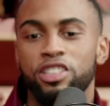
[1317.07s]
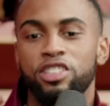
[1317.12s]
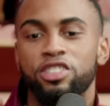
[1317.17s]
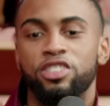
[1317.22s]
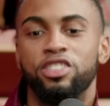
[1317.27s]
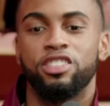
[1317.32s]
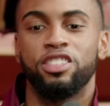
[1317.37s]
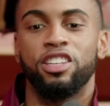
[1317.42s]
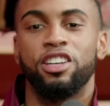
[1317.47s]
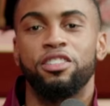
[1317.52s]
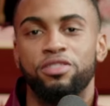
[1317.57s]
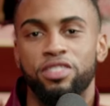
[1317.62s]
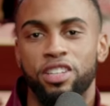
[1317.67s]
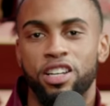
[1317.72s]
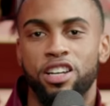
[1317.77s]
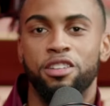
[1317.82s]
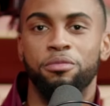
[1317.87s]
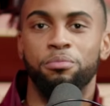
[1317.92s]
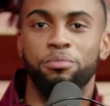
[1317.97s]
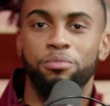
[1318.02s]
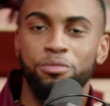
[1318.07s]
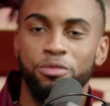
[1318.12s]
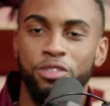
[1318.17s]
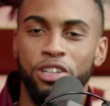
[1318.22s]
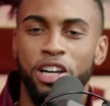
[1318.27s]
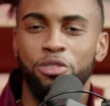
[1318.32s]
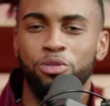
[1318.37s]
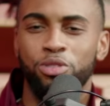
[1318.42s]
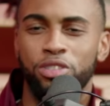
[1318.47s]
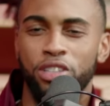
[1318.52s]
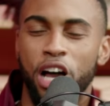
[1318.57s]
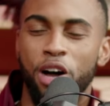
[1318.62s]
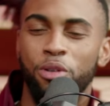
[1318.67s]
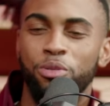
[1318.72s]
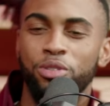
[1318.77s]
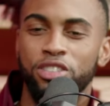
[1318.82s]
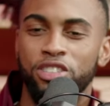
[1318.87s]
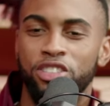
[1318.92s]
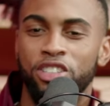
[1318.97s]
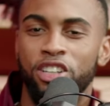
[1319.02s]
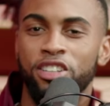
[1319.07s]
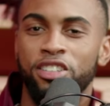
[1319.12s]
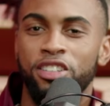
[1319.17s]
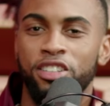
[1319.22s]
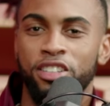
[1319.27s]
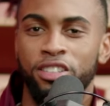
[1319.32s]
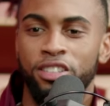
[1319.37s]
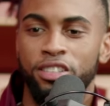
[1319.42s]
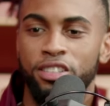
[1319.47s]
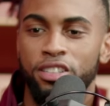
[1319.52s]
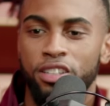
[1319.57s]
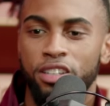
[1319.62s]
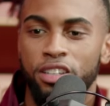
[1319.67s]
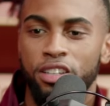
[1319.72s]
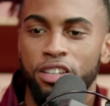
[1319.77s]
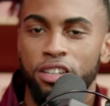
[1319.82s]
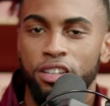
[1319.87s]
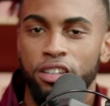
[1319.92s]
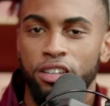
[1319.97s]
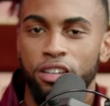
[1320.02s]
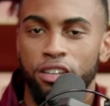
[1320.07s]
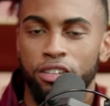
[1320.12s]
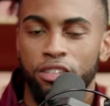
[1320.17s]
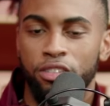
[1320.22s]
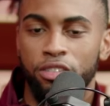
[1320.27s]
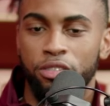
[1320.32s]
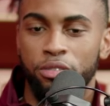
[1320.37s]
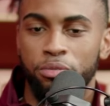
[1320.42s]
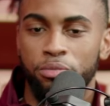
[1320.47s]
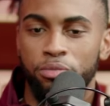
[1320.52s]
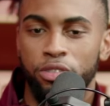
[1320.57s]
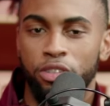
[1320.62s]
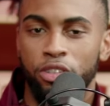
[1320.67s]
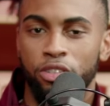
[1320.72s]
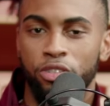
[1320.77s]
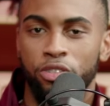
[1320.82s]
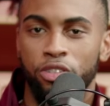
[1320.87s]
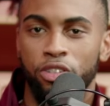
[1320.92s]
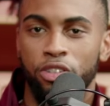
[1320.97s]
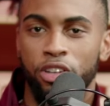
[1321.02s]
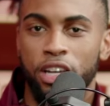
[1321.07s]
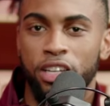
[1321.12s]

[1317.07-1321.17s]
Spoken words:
was a tough time. I was younger, so you know I